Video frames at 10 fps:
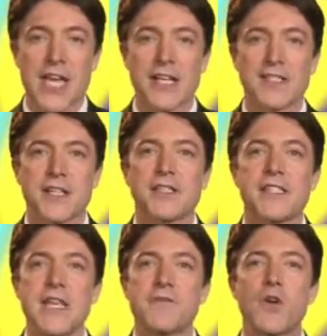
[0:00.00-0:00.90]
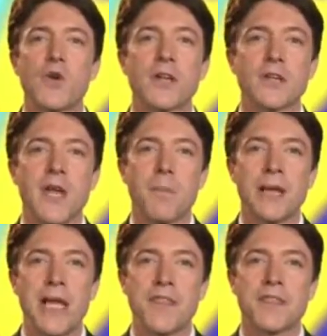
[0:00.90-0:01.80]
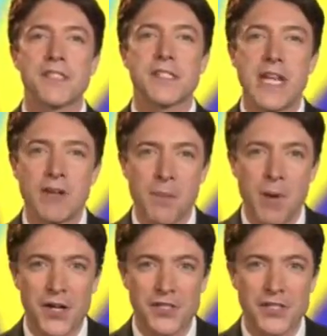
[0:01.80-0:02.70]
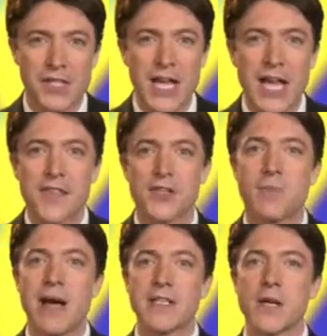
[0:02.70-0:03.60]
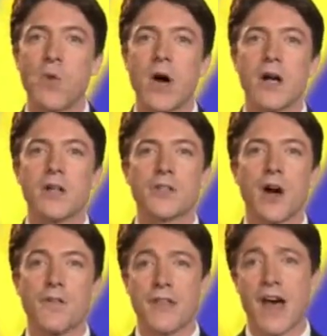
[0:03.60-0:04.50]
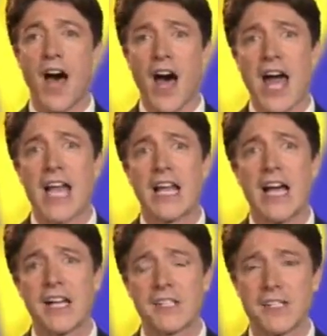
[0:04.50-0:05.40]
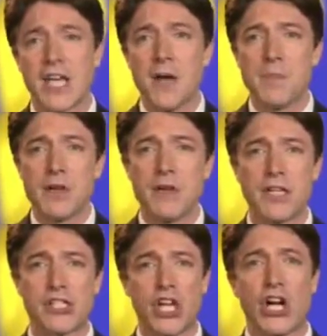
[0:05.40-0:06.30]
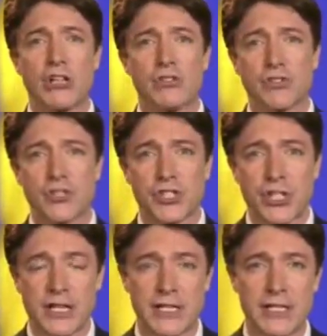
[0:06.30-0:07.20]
Yes, Steve Coogan played the sneering boss in the dramatic world of the high-class Bureau de Change.